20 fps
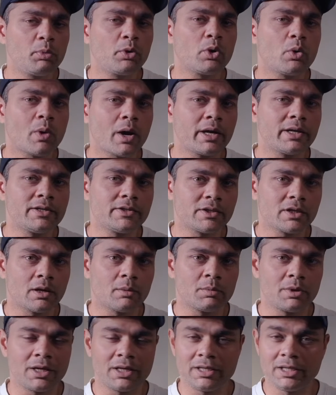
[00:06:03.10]
provide
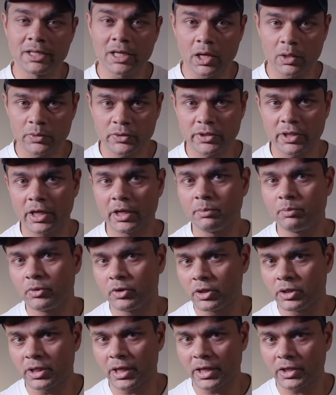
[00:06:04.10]
some downside
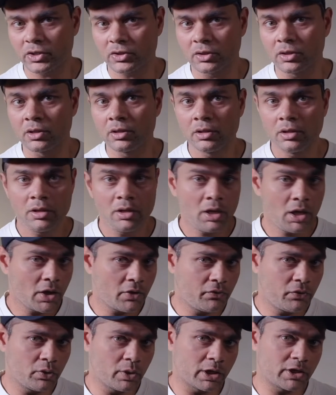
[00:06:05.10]
protection
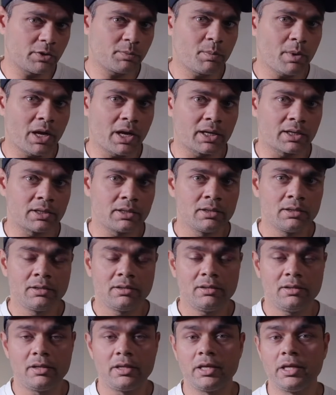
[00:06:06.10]
if you expect
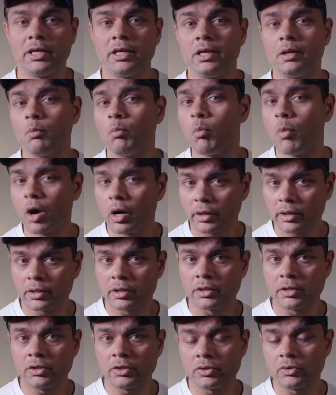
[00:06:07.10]
the
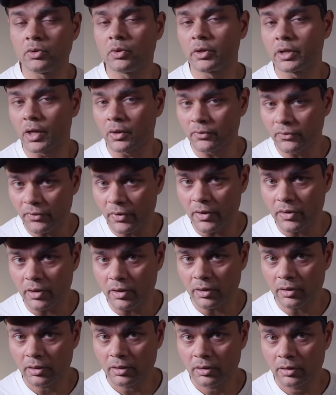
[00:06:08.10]
market to go down
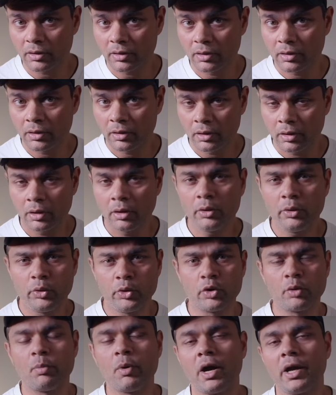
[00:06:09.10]
further.
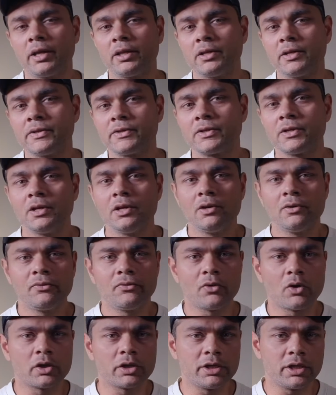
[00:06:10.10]
You're buying this
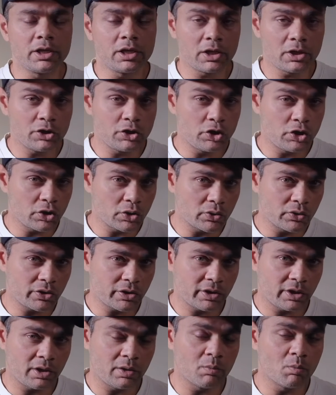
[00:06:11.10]
for the
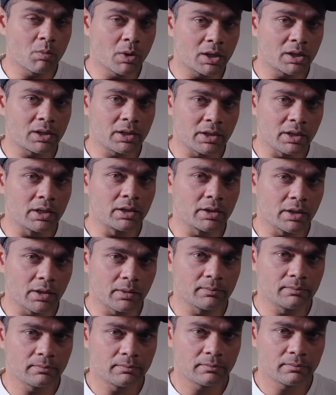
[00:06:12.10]
juicy monthly
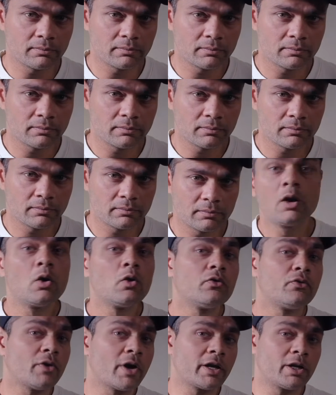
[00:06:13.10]
income.
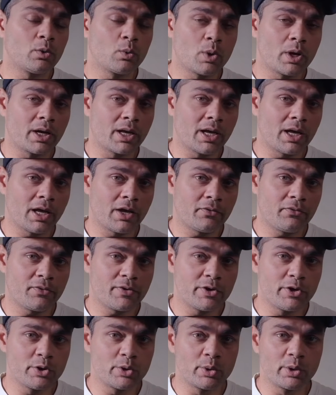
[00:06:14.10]
Final one I have
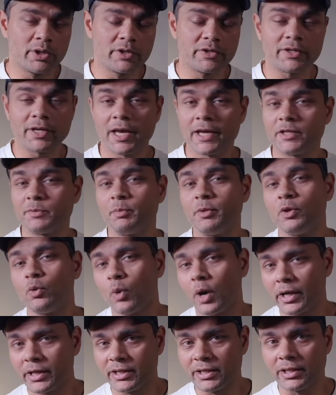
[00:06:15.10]
for you is
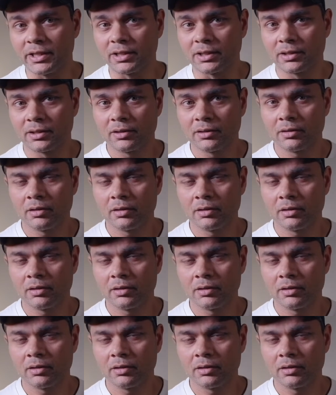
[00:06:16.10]
SPYD.